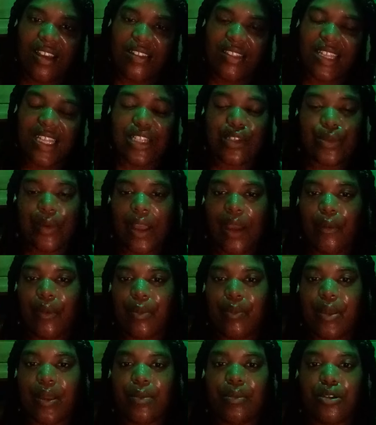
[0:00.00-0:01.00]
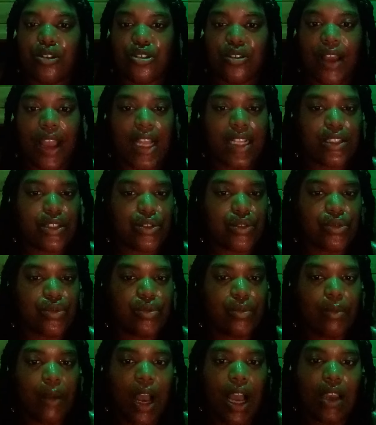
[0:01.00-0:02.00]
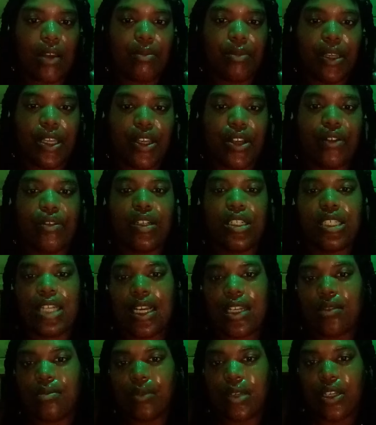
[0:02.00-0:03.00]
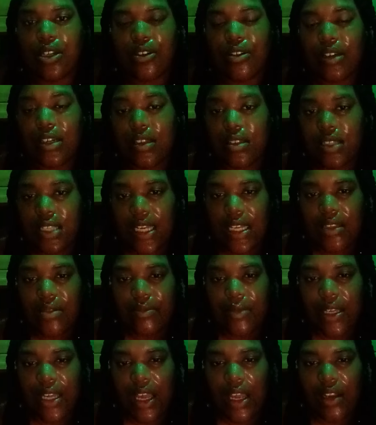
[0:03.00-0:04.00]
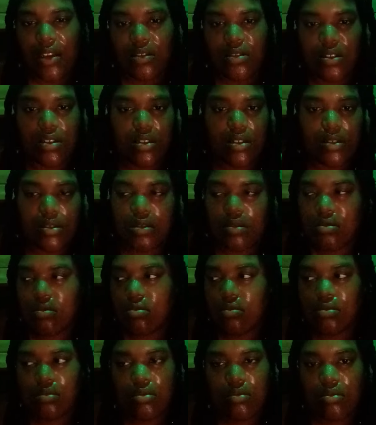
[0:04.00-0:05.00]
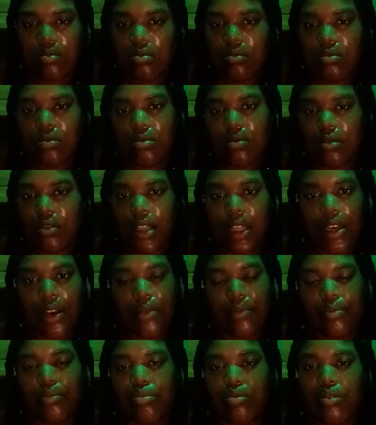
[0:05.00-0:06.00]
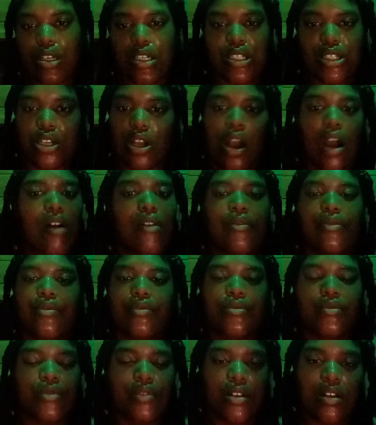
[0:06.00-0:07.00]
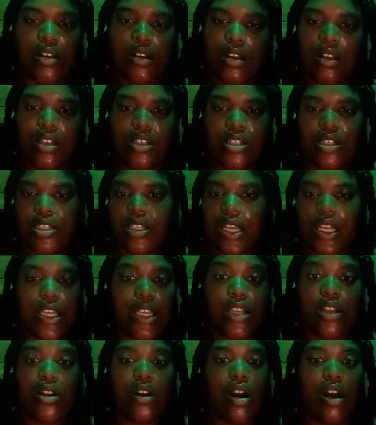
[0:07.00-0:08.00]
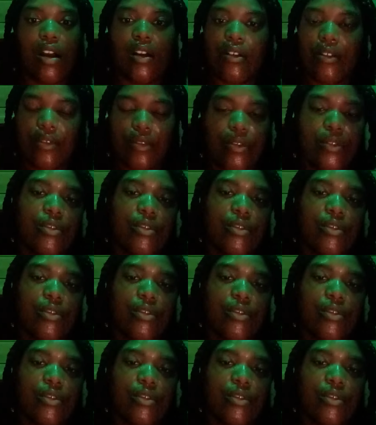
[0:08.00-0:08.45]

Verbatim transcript: that's why when people try to mock me or reject me or criticize me, I just let it brush off, shake it off.